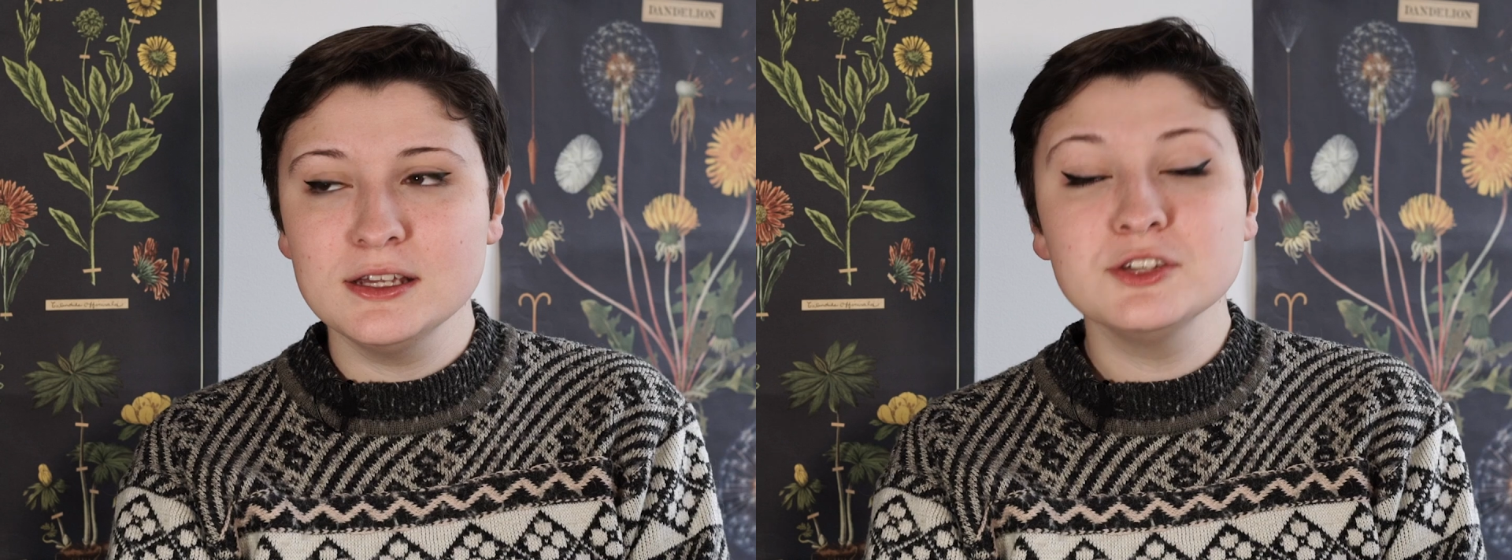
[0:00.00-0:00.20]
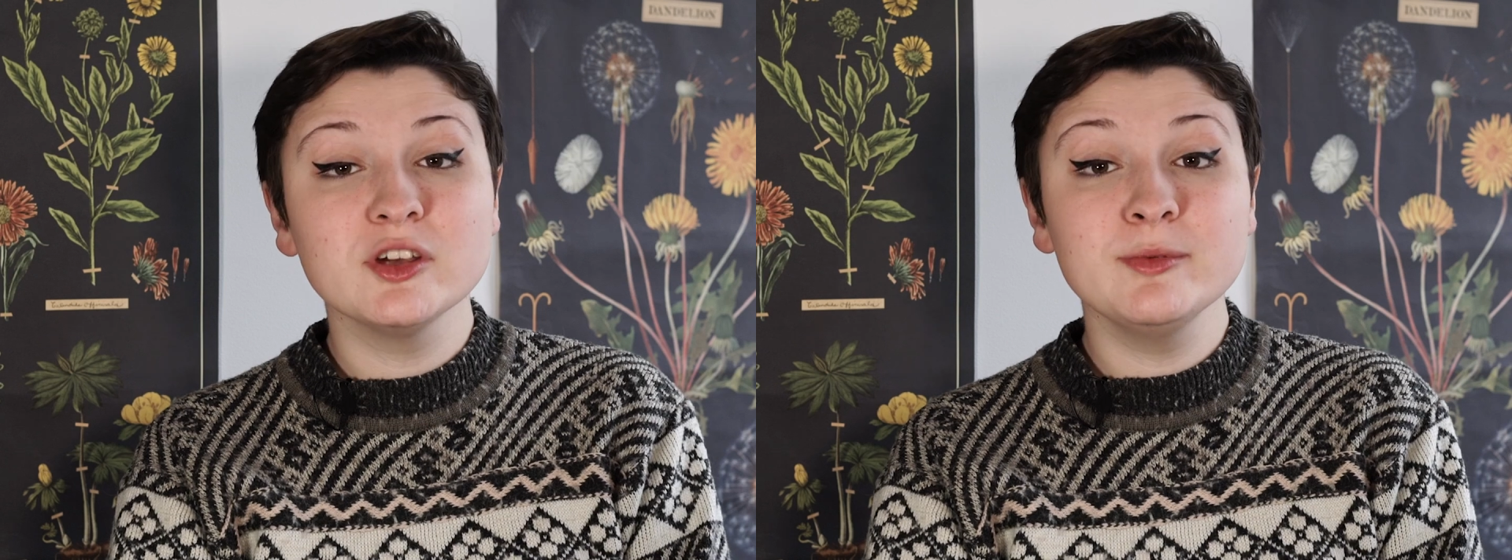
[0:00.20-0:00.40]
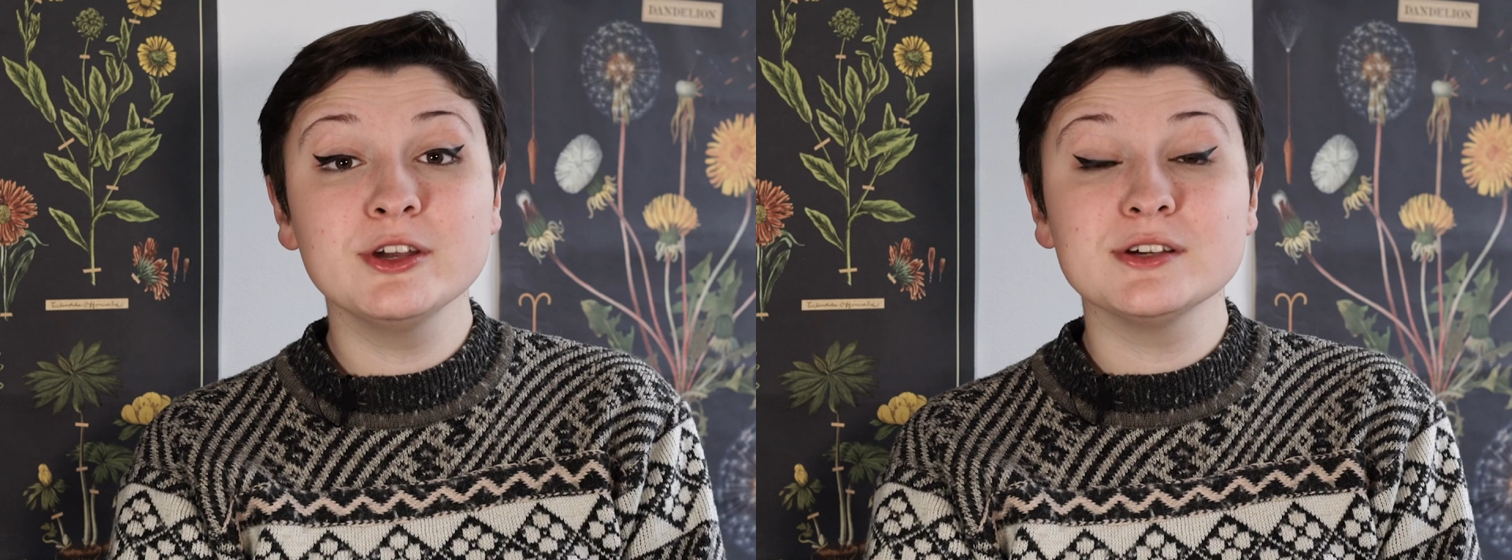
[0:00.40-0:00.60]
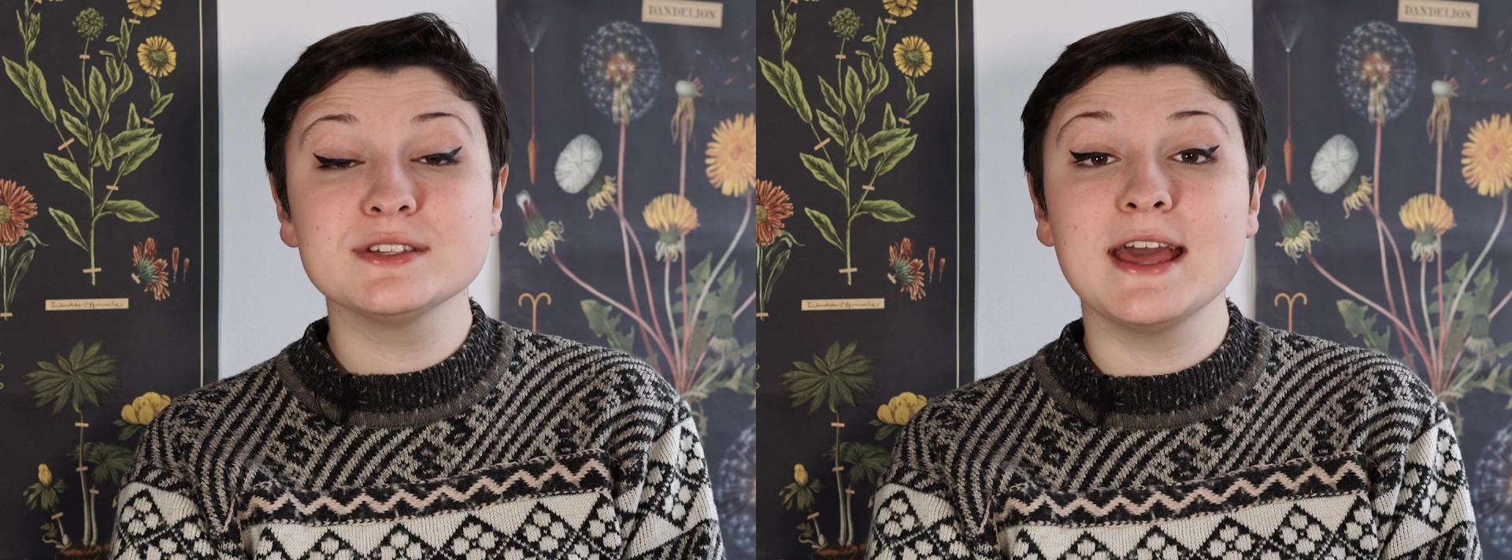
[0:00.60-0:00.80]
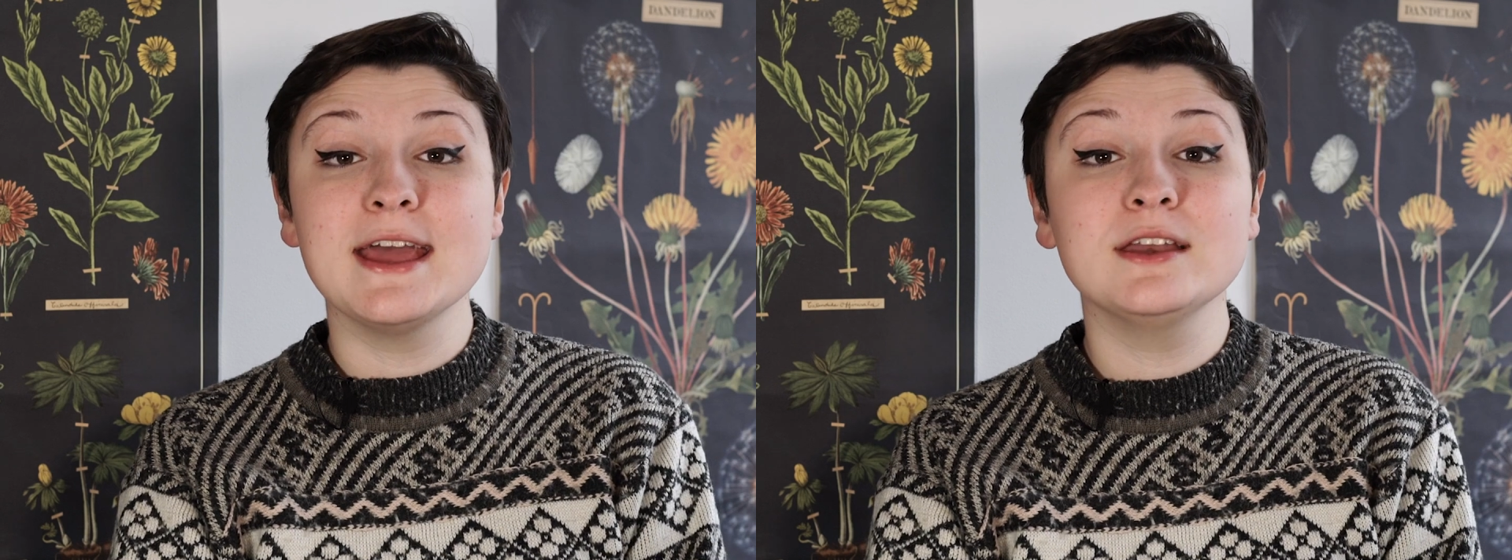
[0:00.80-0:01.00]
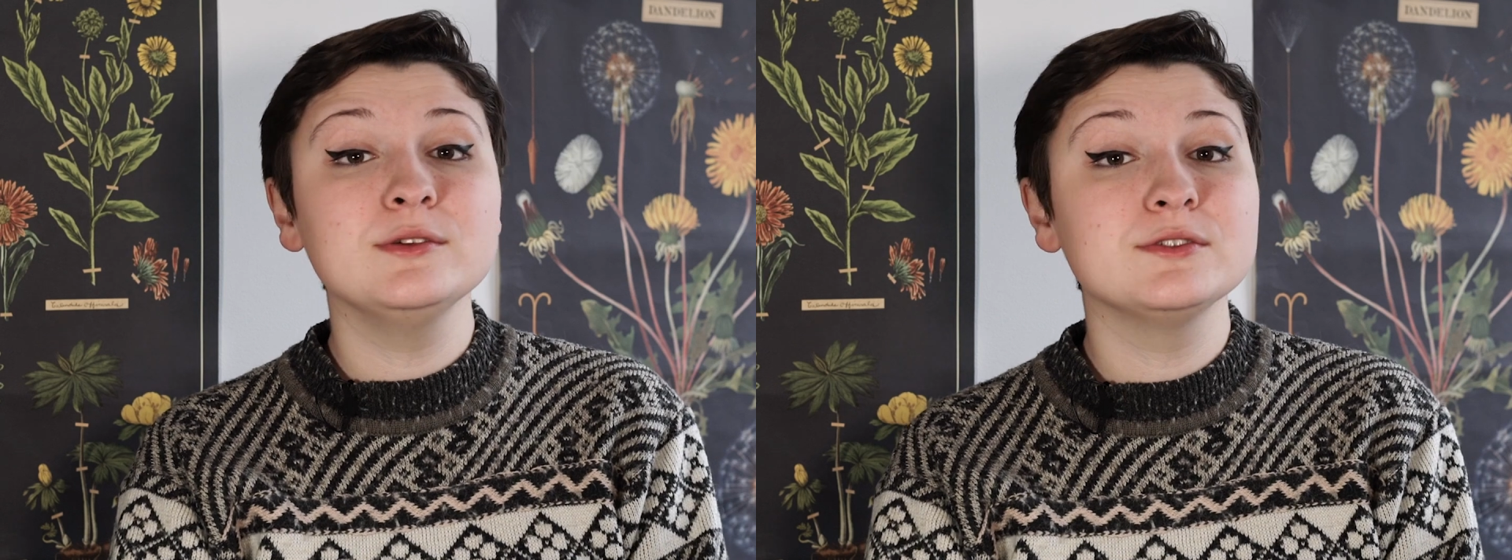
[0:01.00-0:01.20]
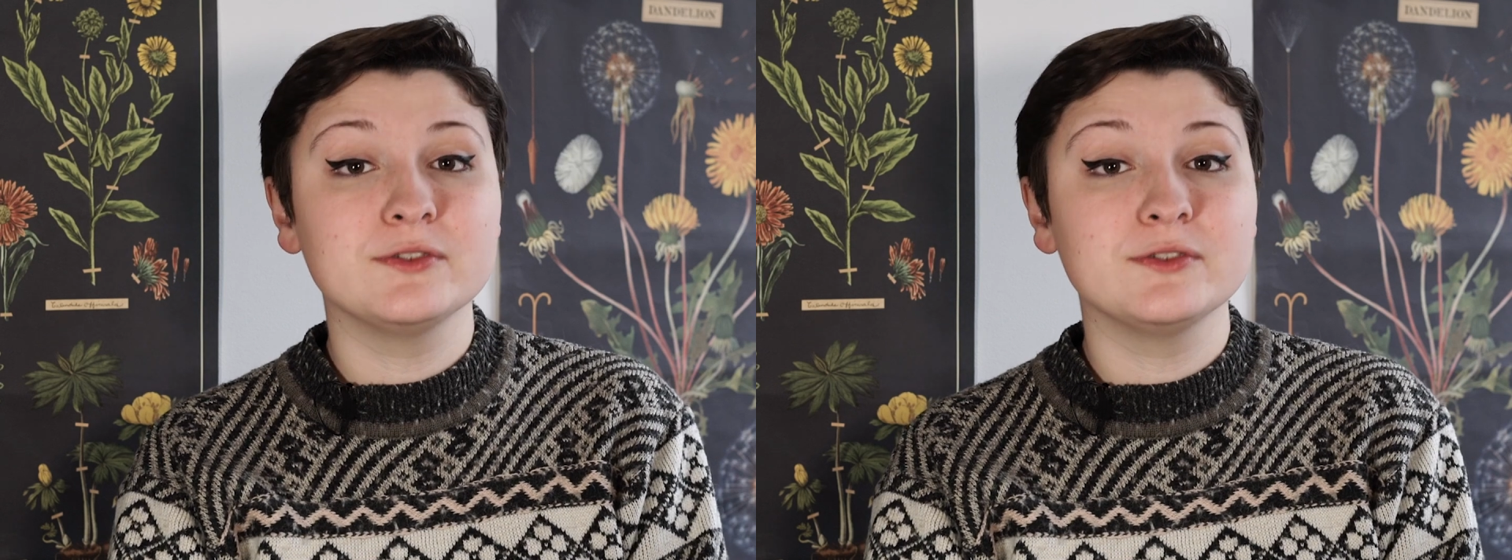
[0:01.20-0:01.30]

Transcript: Contributors can't use